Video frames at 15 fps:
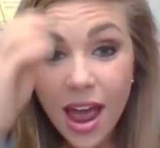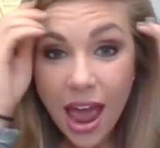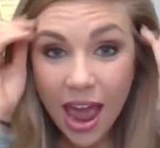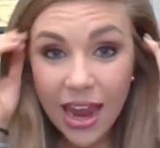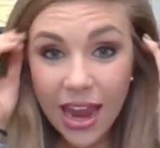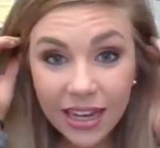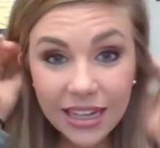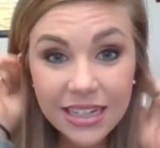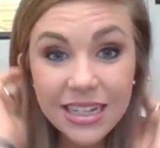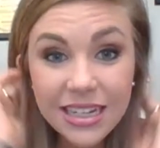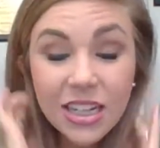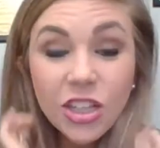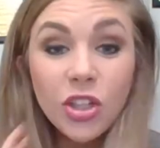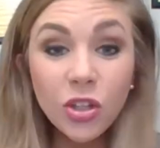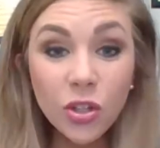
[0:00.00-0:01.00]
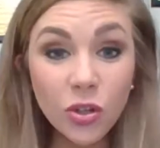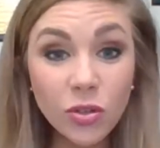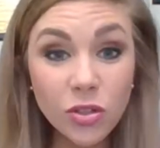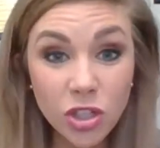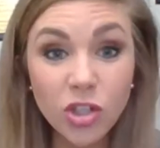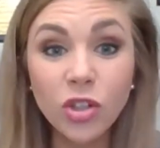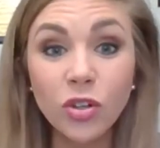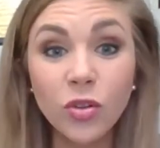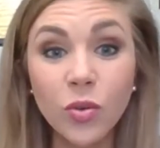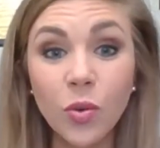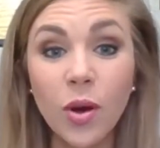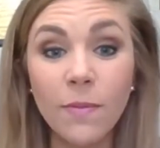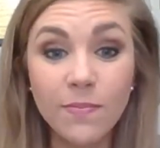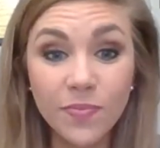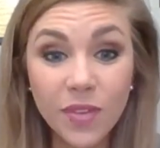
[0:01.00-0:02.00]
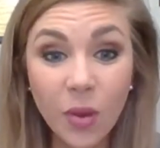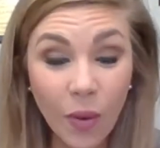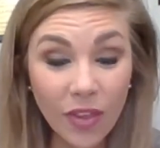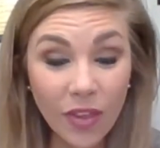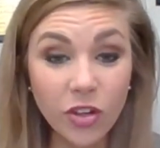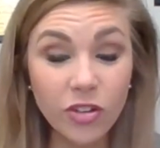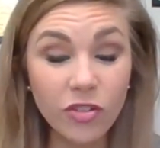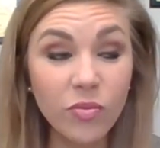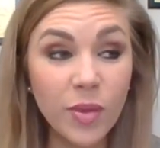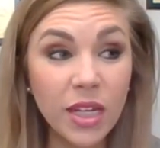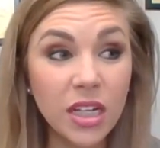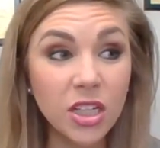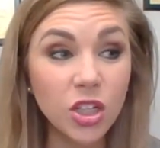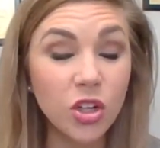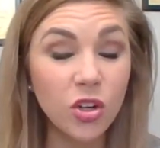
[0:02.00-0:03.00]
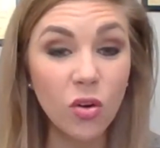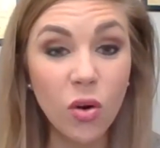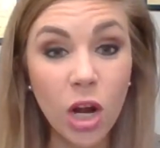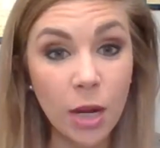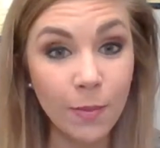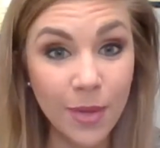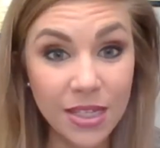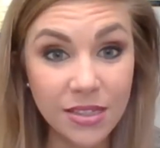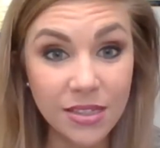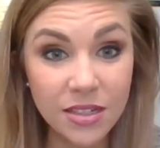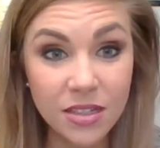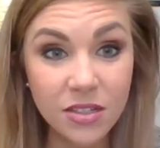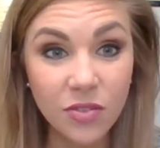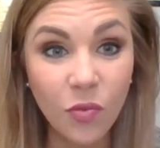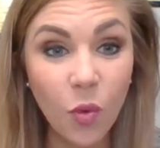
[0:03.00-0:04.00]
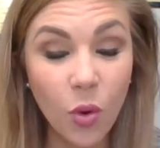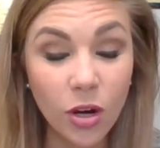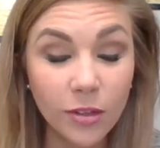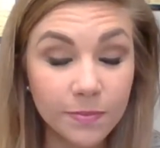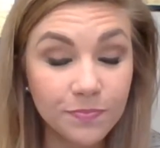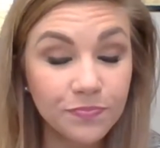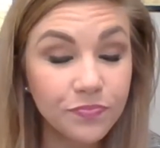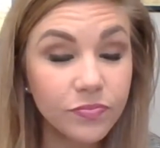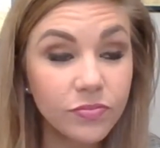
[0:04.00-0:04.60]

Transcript: and you too, whether you've been in your business for